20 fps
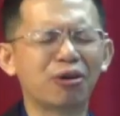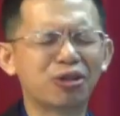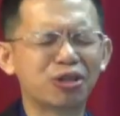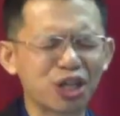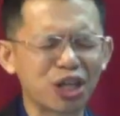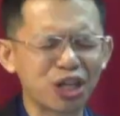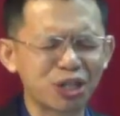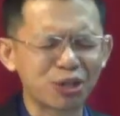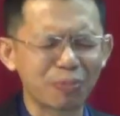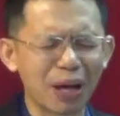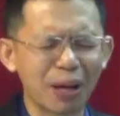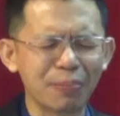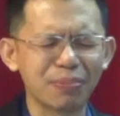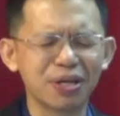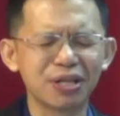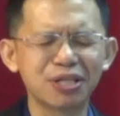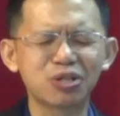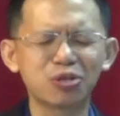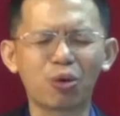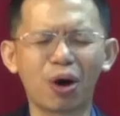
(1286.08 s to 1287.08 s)
church
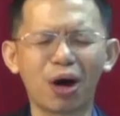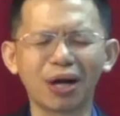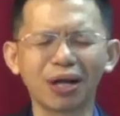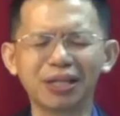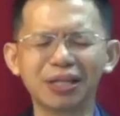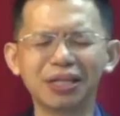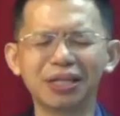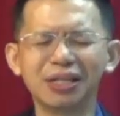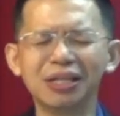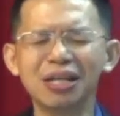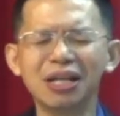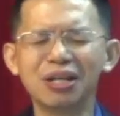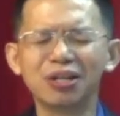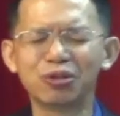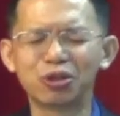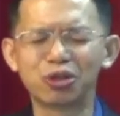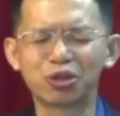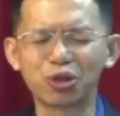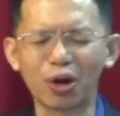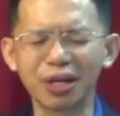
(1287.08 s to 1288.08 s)
members who are here
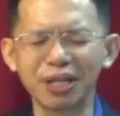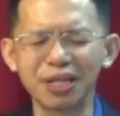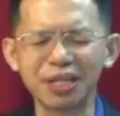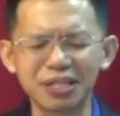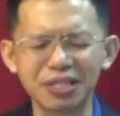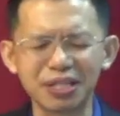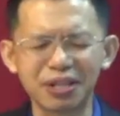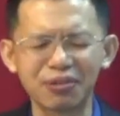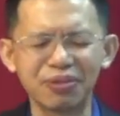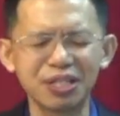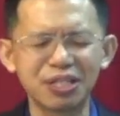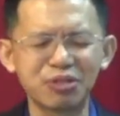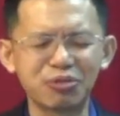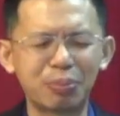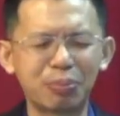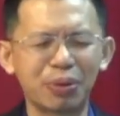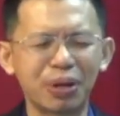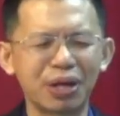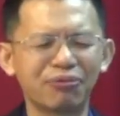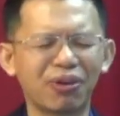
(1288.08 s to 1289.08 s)
to join this service. We
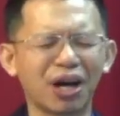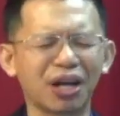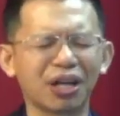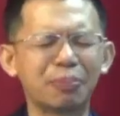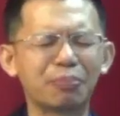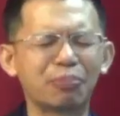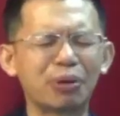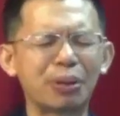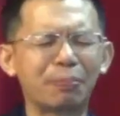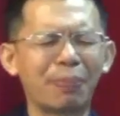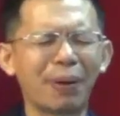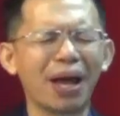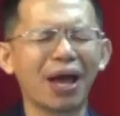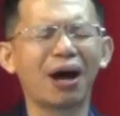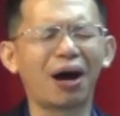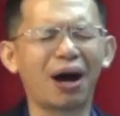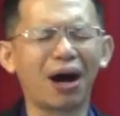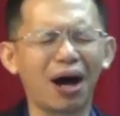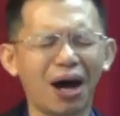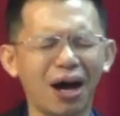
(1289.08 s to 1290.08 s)
pray, Father,
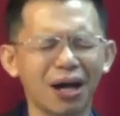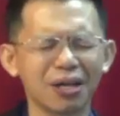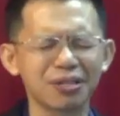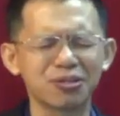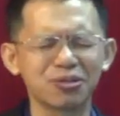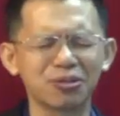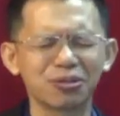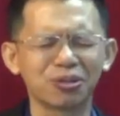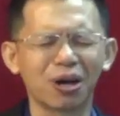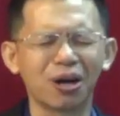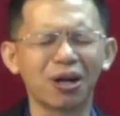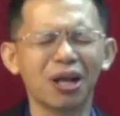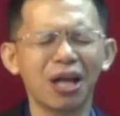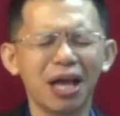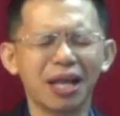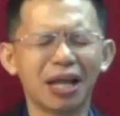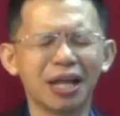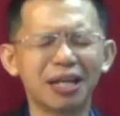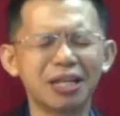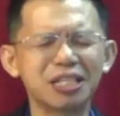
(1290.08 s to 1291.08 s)
prepare our hearts, O God,
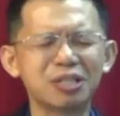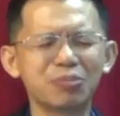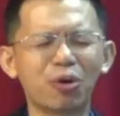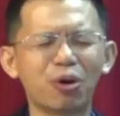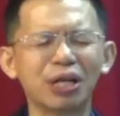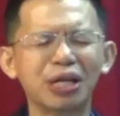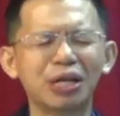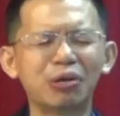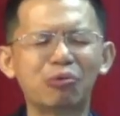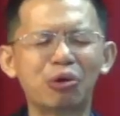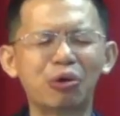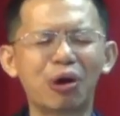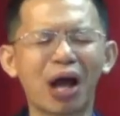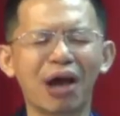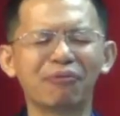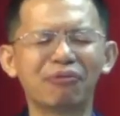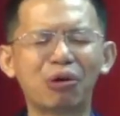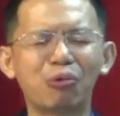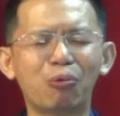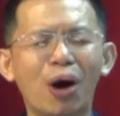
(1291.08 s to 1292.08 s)
that this morning we'll
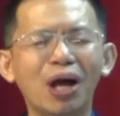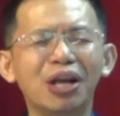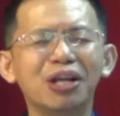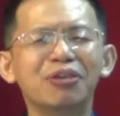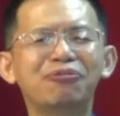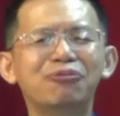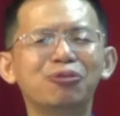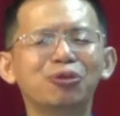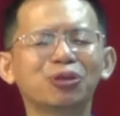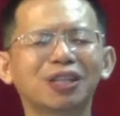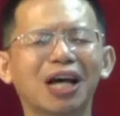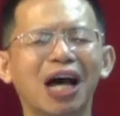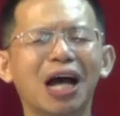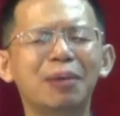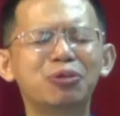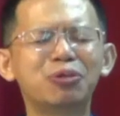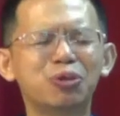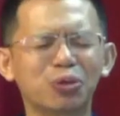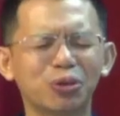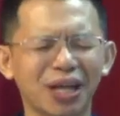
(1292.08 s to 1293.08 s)
have a wonderful
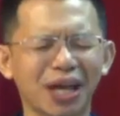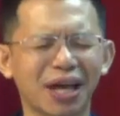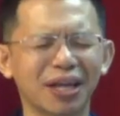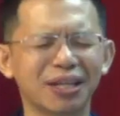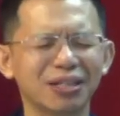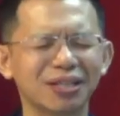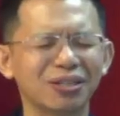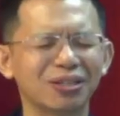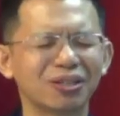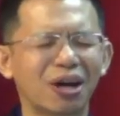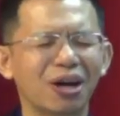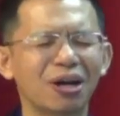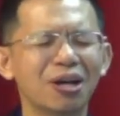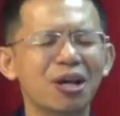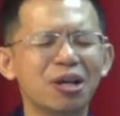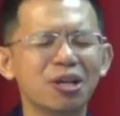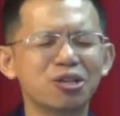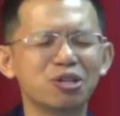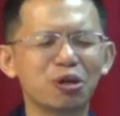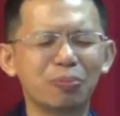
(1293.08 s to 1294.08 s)
time together, O God.
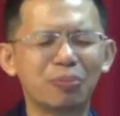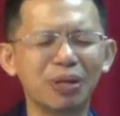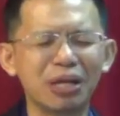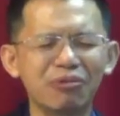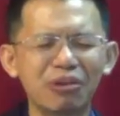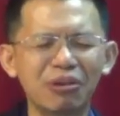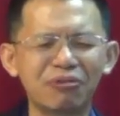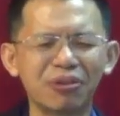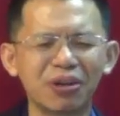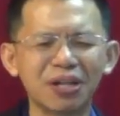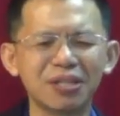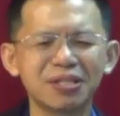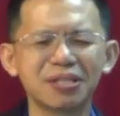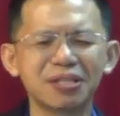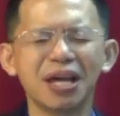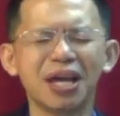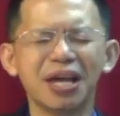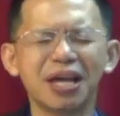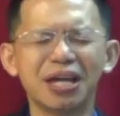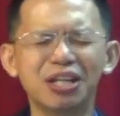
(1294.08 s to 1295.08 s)
So be with
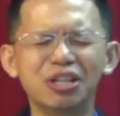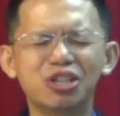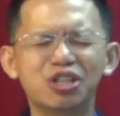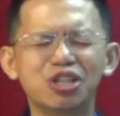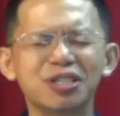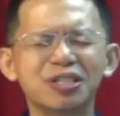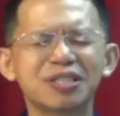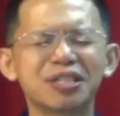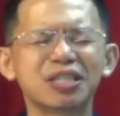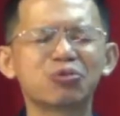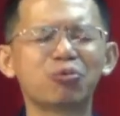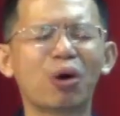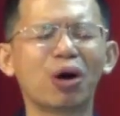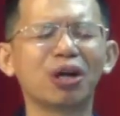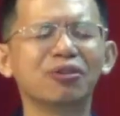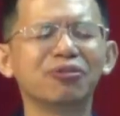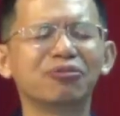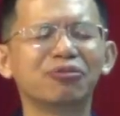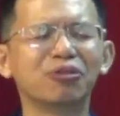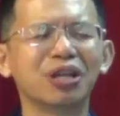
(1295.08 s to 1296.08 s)
us. In Jesus'
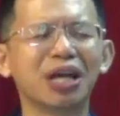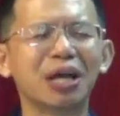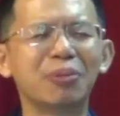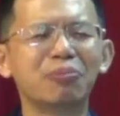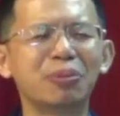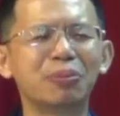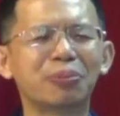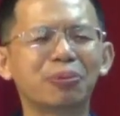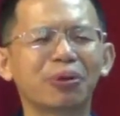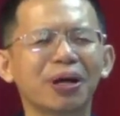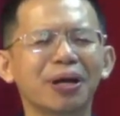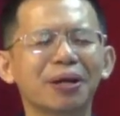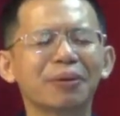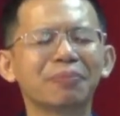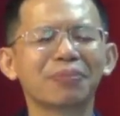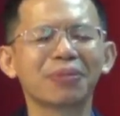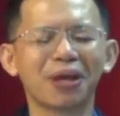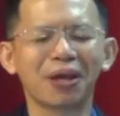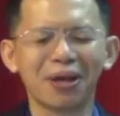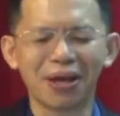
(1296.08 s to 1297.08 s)
wonderful name we pray.
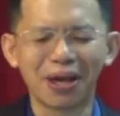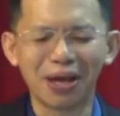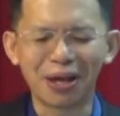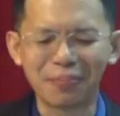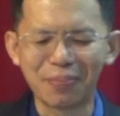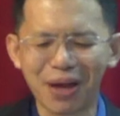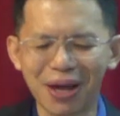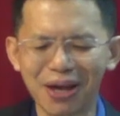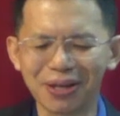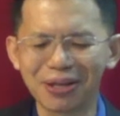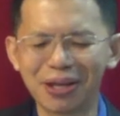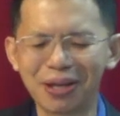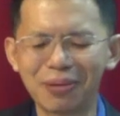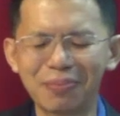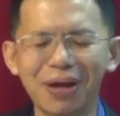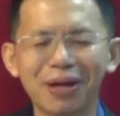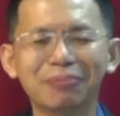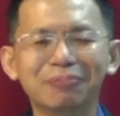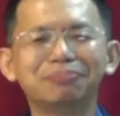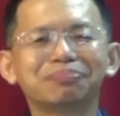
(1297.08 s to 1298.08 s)
Amen.
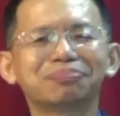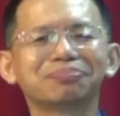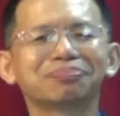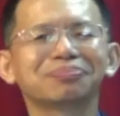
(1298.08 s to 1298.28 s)
Amen.